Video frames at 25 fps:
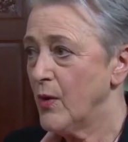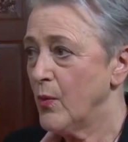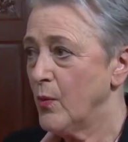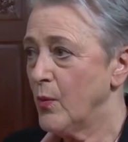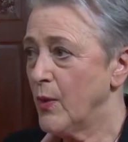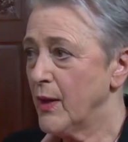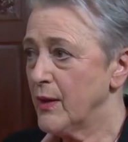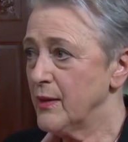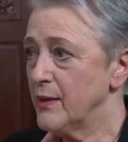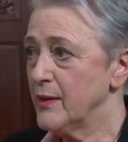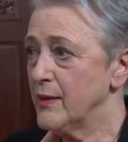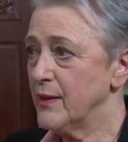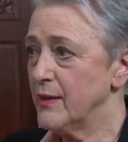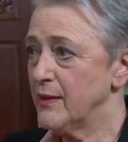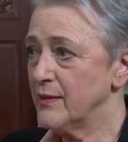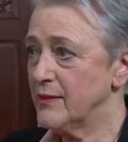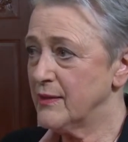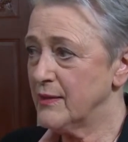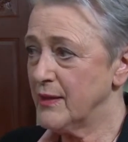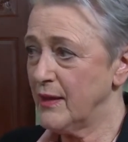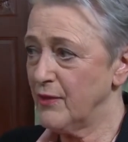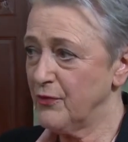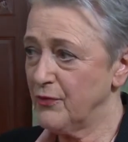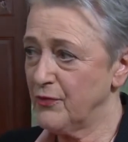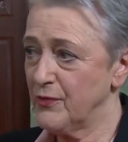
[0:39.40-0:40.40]
Well, it
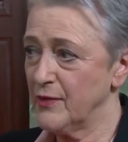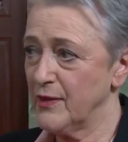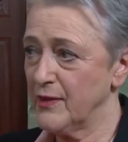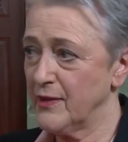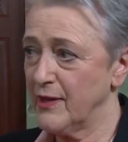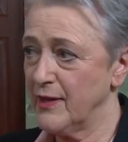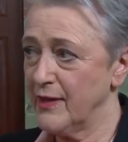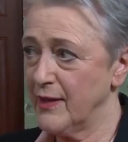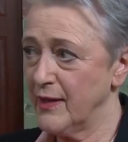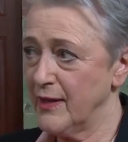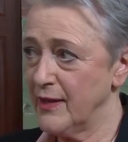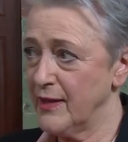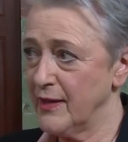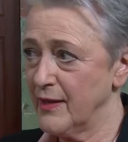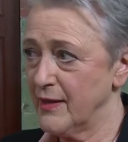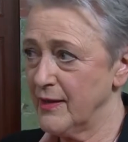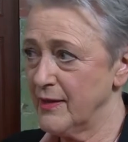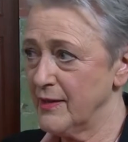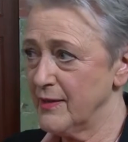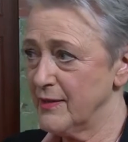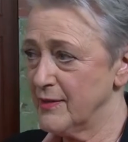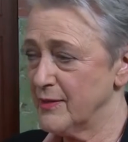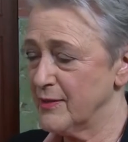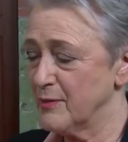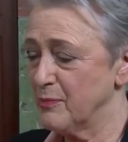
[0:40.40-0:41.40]
definitely
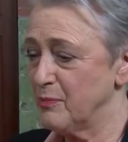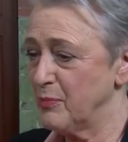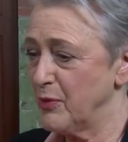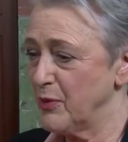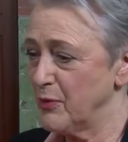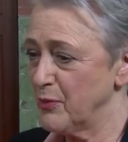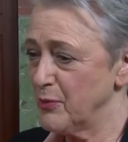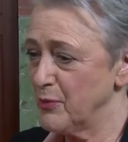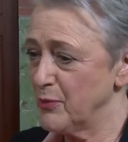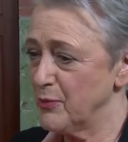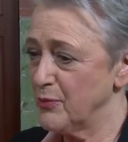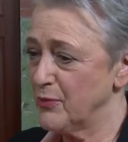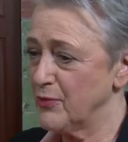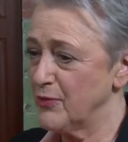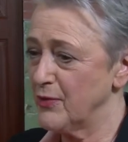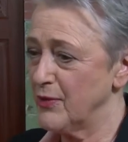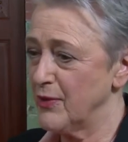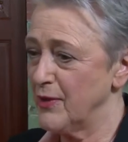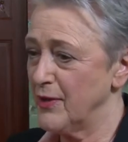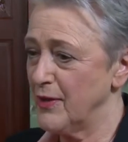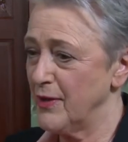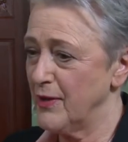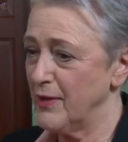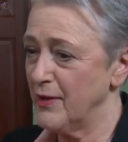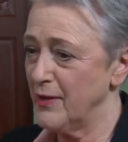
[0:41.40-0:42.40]
is both
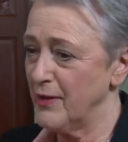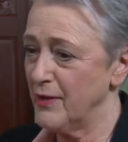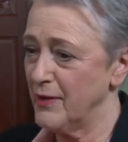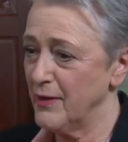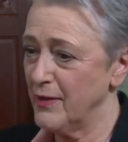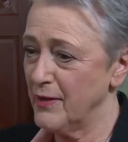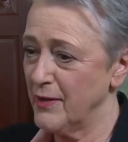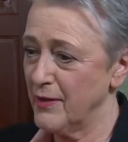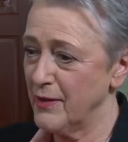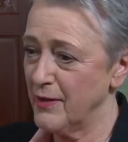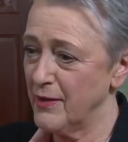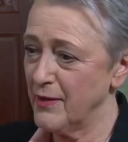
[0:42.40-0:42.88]
uh,